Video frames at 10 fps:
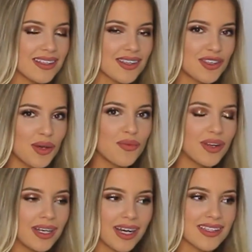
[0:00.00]
are two
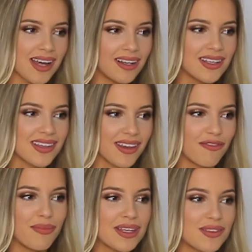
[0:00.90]
really nice colors that
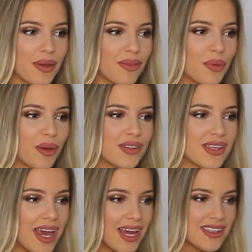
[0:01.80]
they've mixed with,
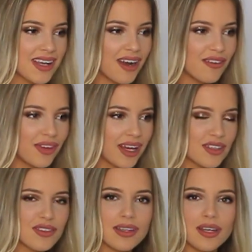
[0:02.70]
because it's kind of like,
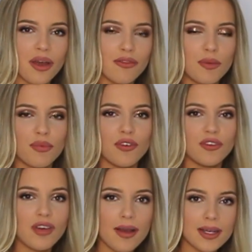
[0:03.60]
just, you know, if you
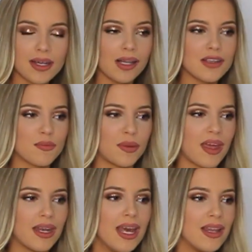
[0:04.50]
prefer darker colors, but
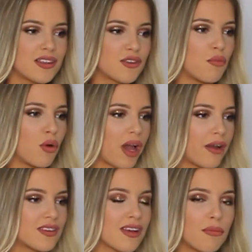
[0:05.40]
then this is more
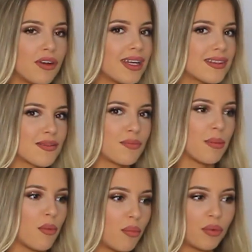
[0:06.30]
kind of summery because it's a
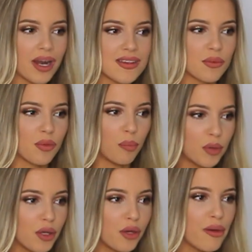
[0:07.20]
more brighter with the
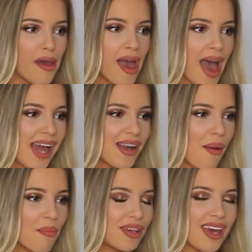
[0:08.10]
blue.
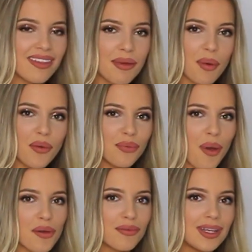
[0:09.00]
And but yeah, they both
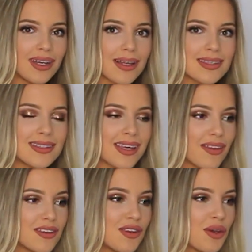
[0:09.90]
work really nicely
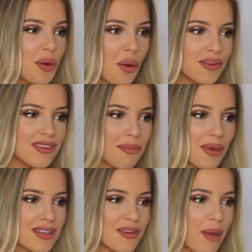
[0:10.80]
together, so you could honestly
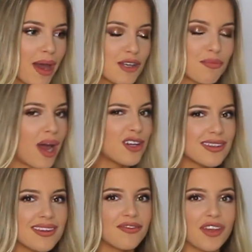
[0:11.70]
mix and match. But I
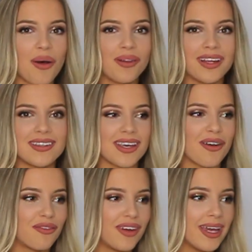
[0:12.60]
just love that whole
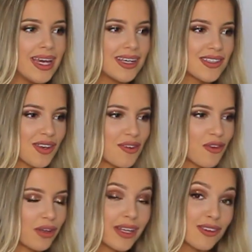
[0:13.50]
idea of it, so you've
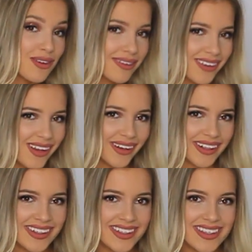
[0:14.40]
got like two different
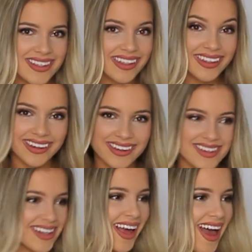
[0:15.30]
looks.
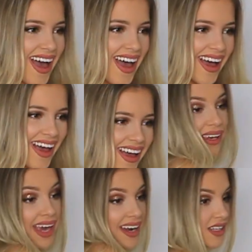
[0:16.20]

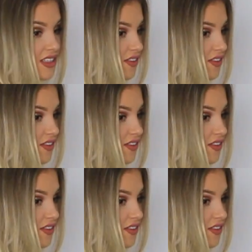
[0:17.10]
Ta-da! Again, it's